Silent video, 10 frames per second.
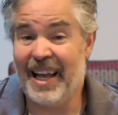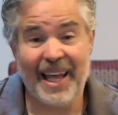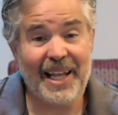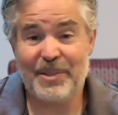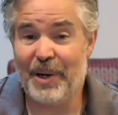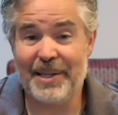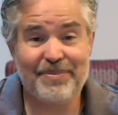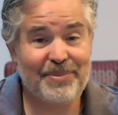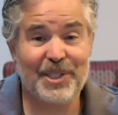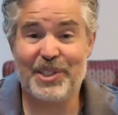And that's why
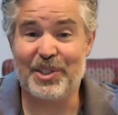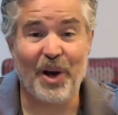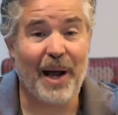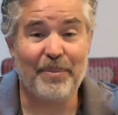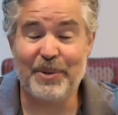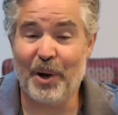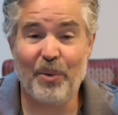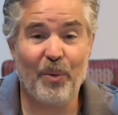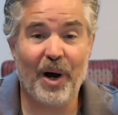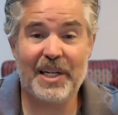just stop,
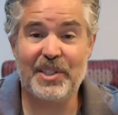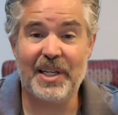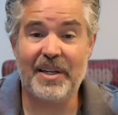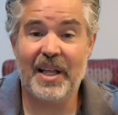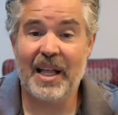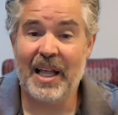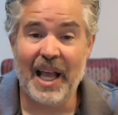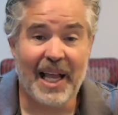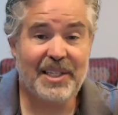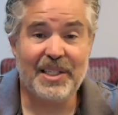don't watch it.
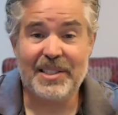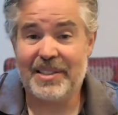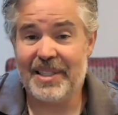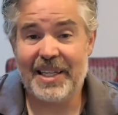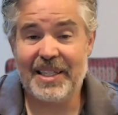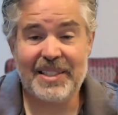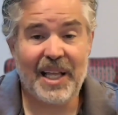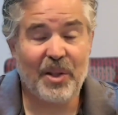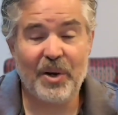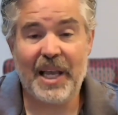And just, like you
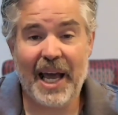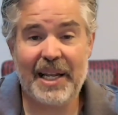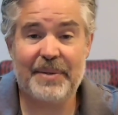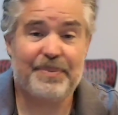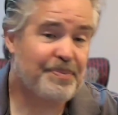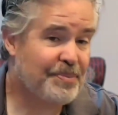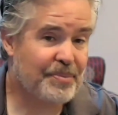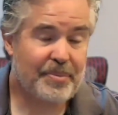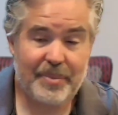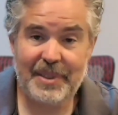said, look at it
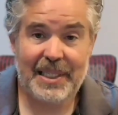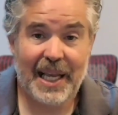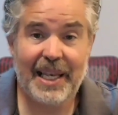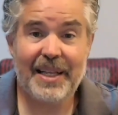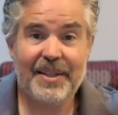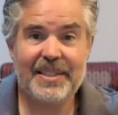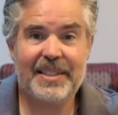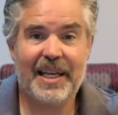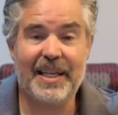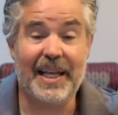and
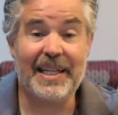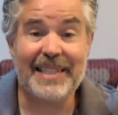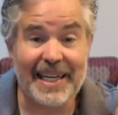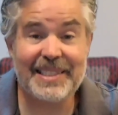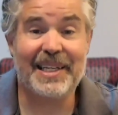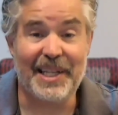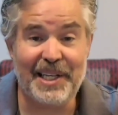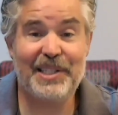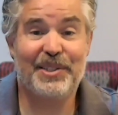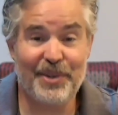understand it does get
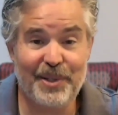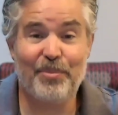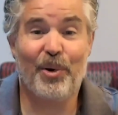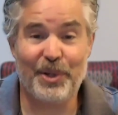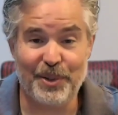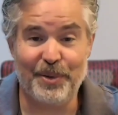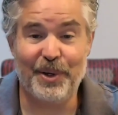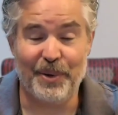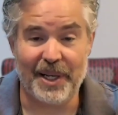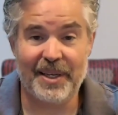easier the more you
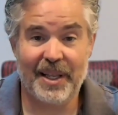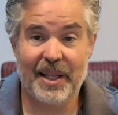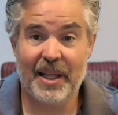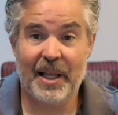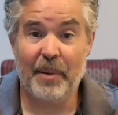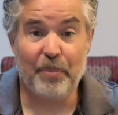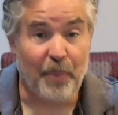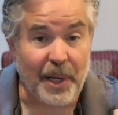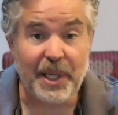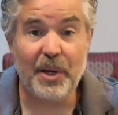do it.
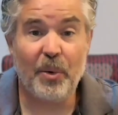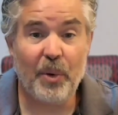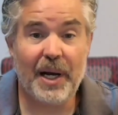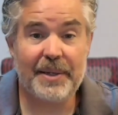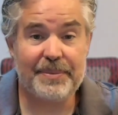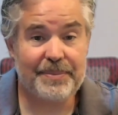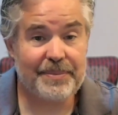But you know what?